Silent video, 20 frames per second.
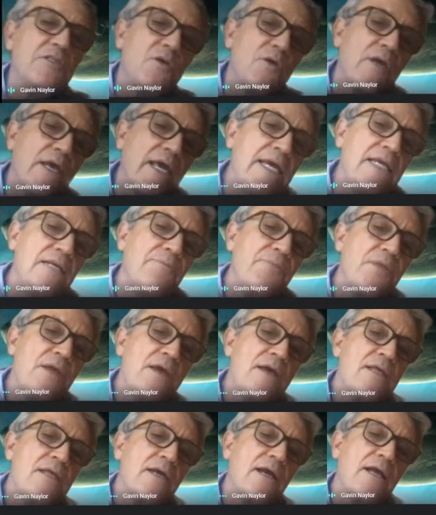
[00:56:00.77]
You heat
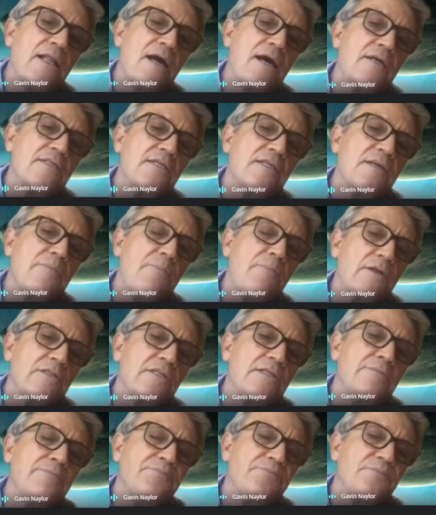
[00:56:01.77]
the glass at the
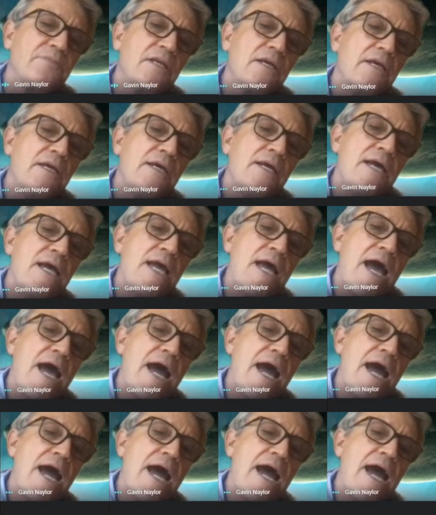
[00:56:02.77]
bottom,
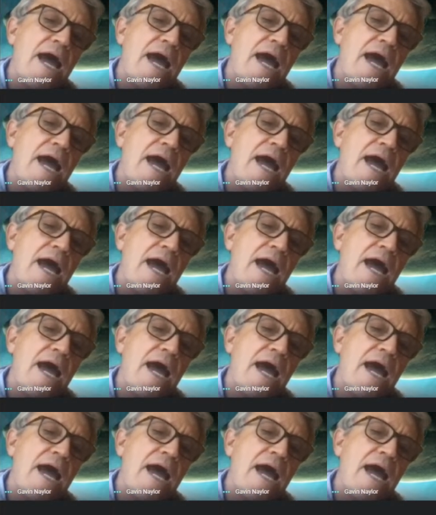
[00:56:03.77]
and the